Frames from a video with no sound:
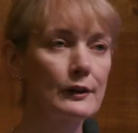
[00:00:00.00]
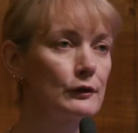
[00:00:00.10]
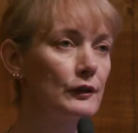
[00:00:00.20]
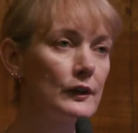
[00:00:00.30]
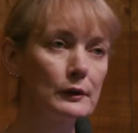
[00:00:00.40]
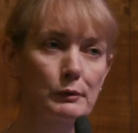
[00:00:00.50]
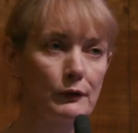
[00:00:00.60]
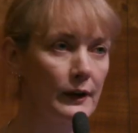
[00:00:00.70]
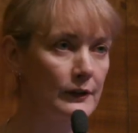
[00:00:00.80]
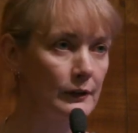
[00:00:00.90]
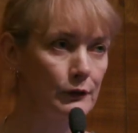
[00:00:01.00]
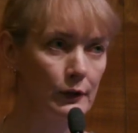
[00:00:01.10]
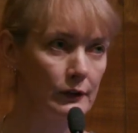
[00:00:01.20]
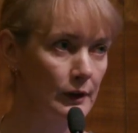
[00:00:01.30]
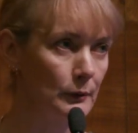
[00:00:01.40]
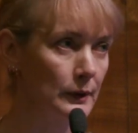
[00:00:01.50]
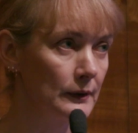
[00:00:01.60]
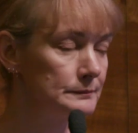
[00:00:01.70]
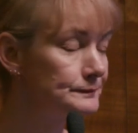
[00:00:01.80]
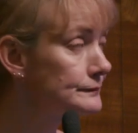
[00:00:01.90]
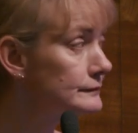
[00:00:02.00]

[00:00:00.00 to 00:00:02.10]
astrophysics professor, for example.